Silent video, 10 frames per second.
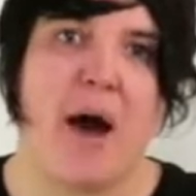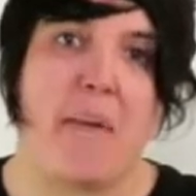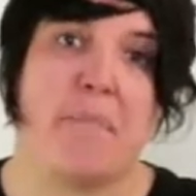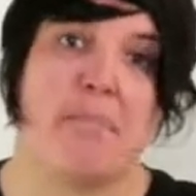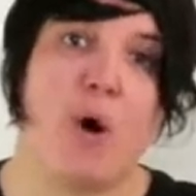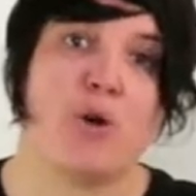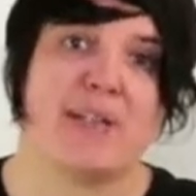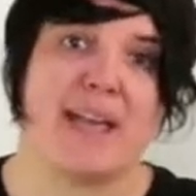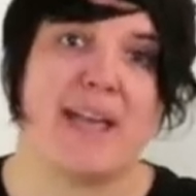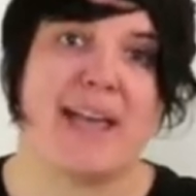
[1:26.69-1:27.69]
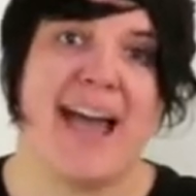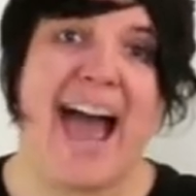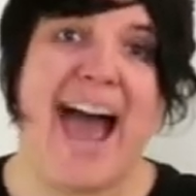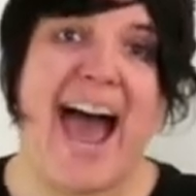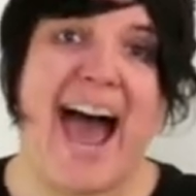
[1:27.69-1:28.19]
a body,
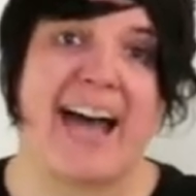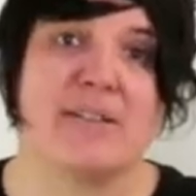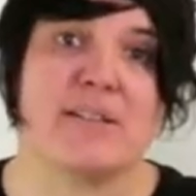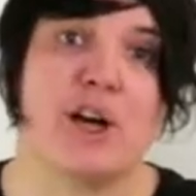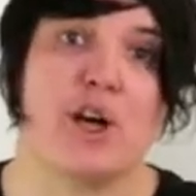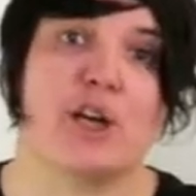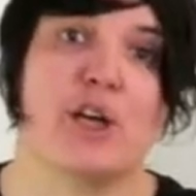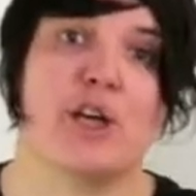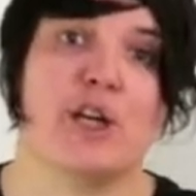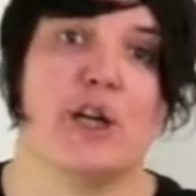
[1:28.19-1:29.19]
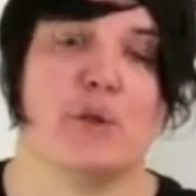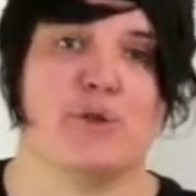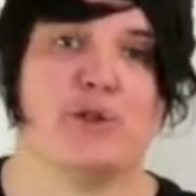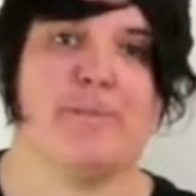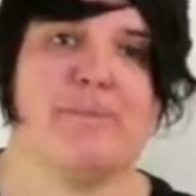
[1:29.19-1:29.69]
and a
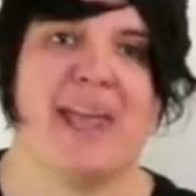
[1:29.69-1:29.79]
conclusion.